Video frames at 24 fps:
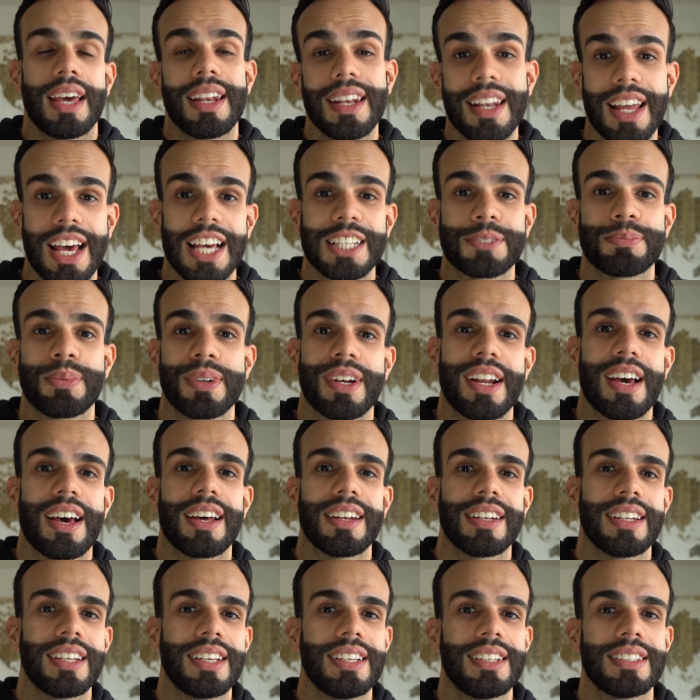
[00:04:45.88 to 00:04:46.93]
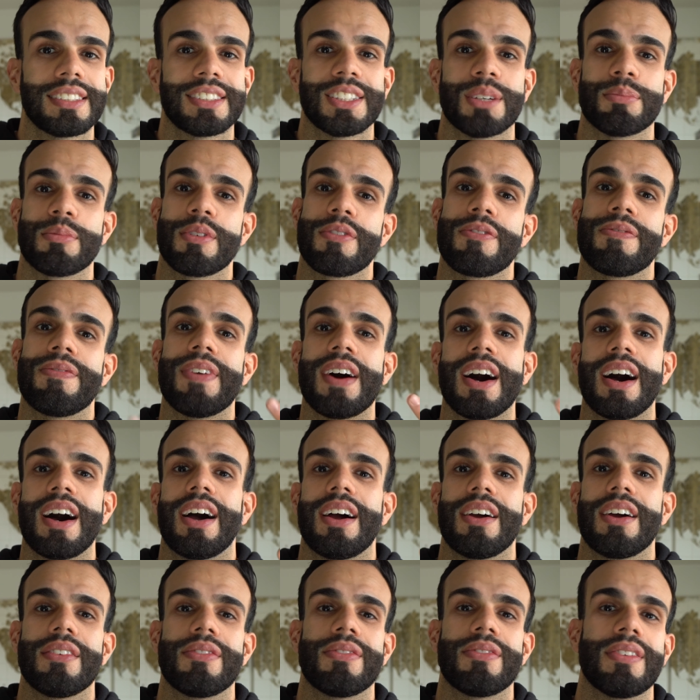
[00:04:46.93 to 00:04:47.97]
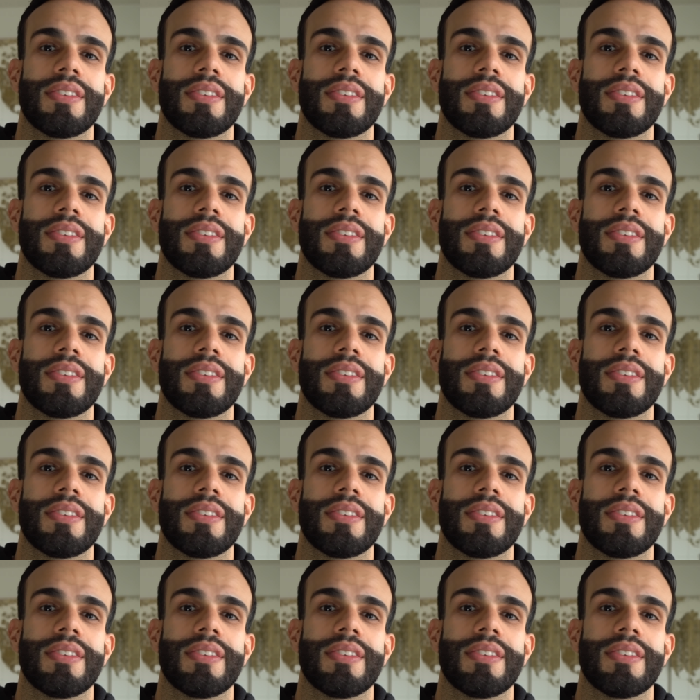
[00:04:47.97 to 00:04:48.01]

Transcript: And last but not least, number 5,